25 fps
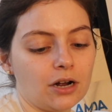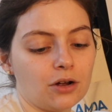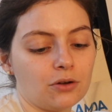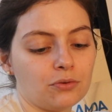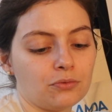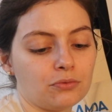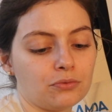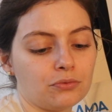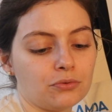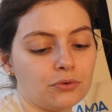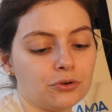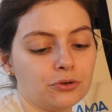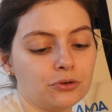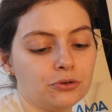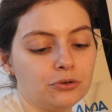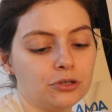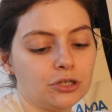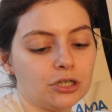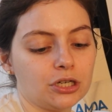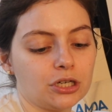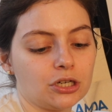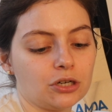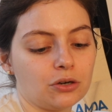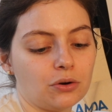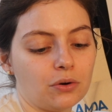a
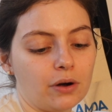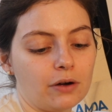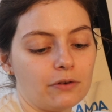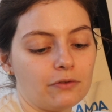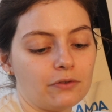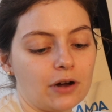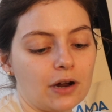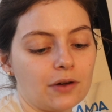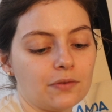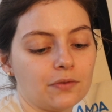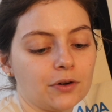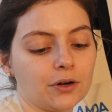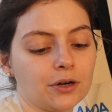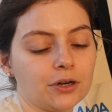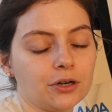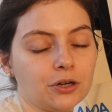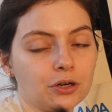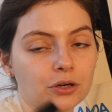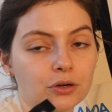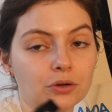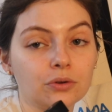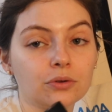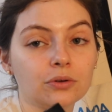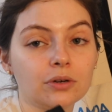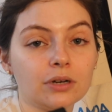Rouge Dior Forever
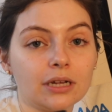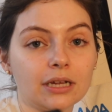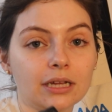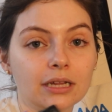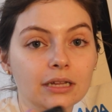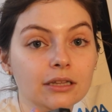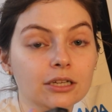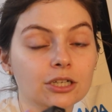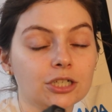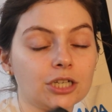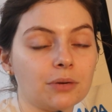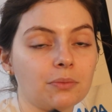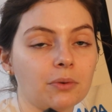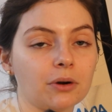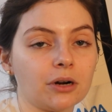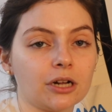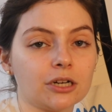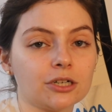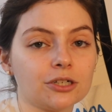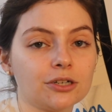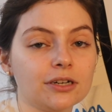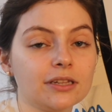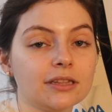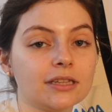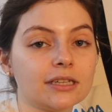Nude in the shade
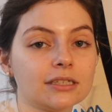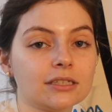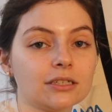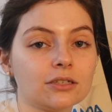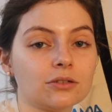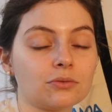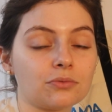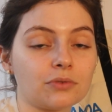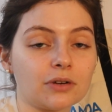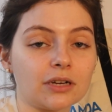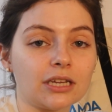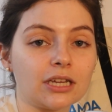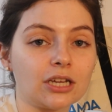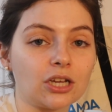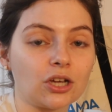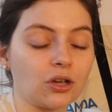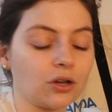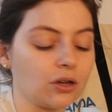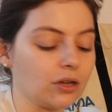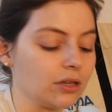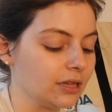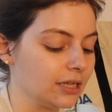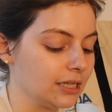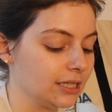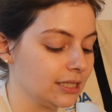100. This is really
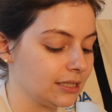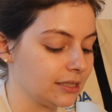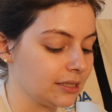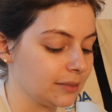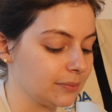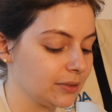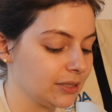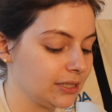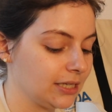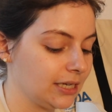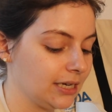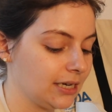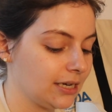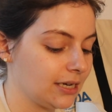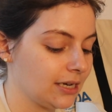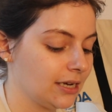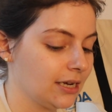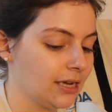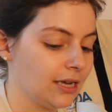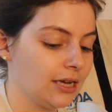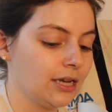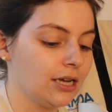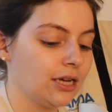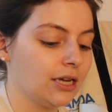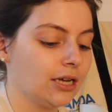good. This lipstick
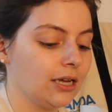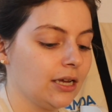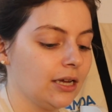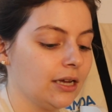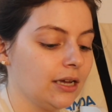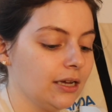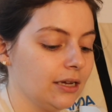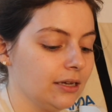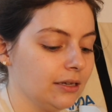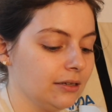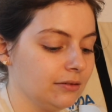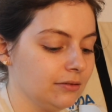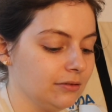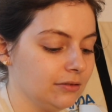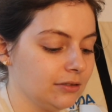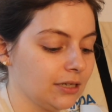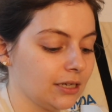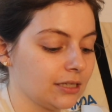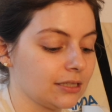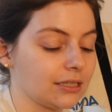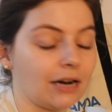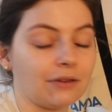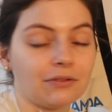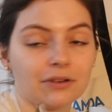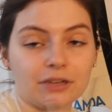
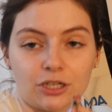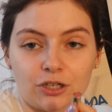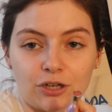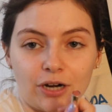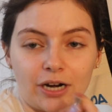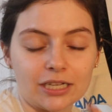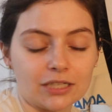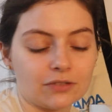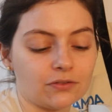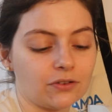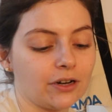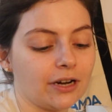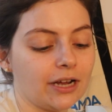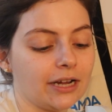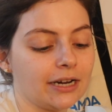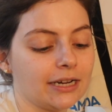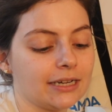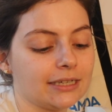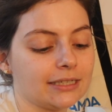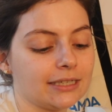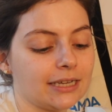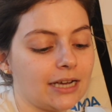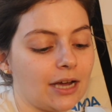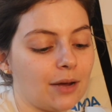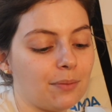does not really transfer, and
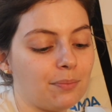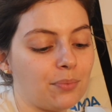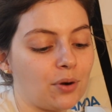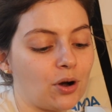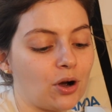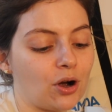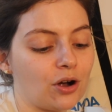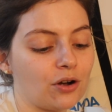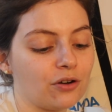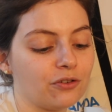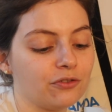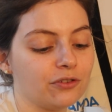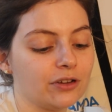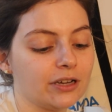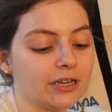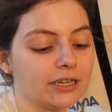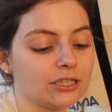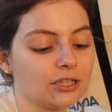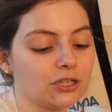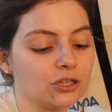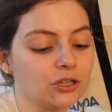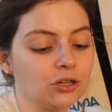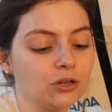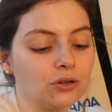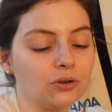it's like a
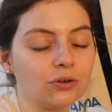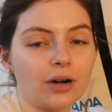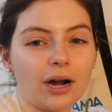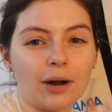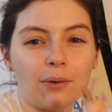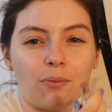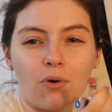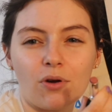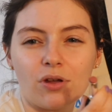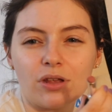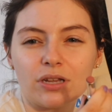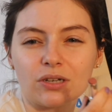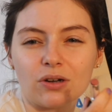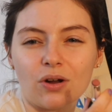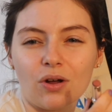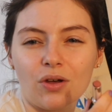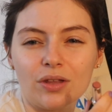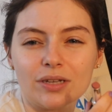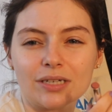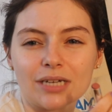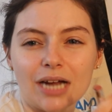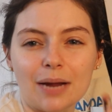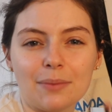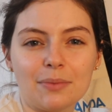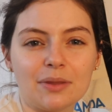perfect nude. I wore this all
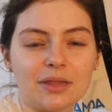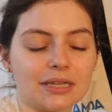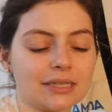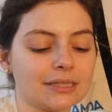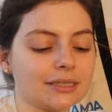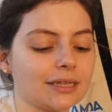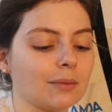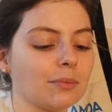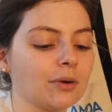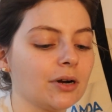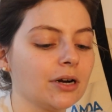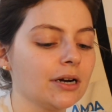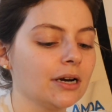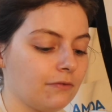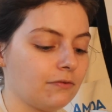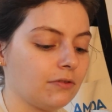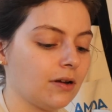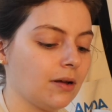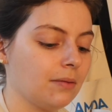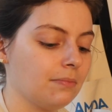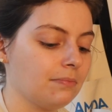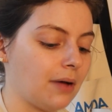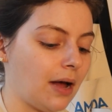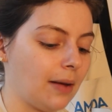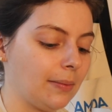the time in the summer.
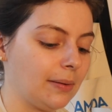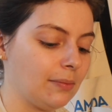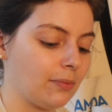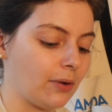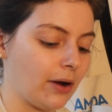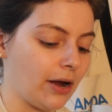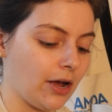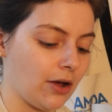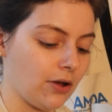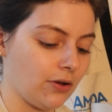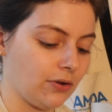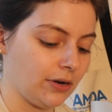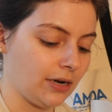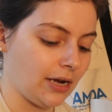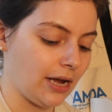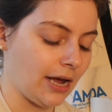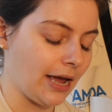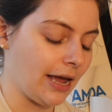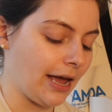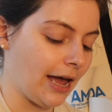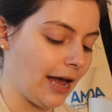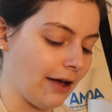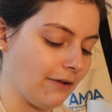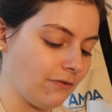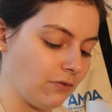From Bobbi Brown,
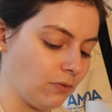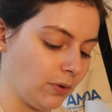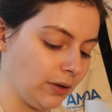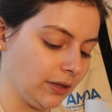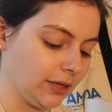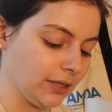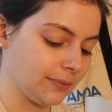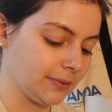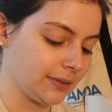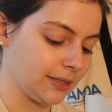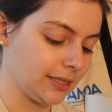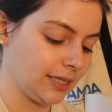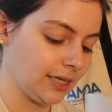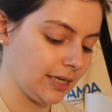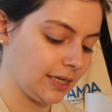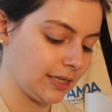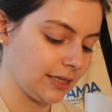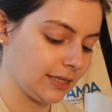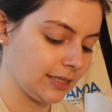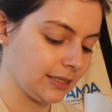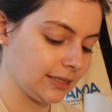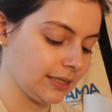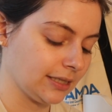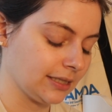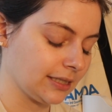I have one lipstick.
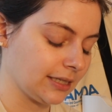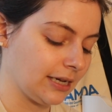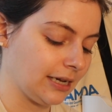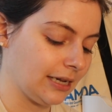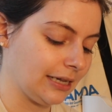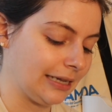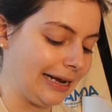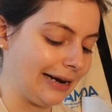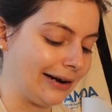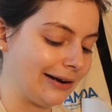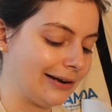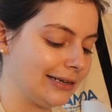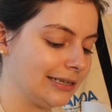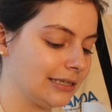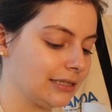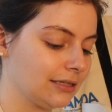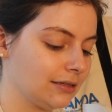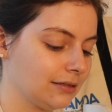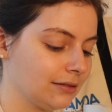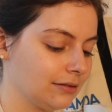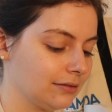This is Claret.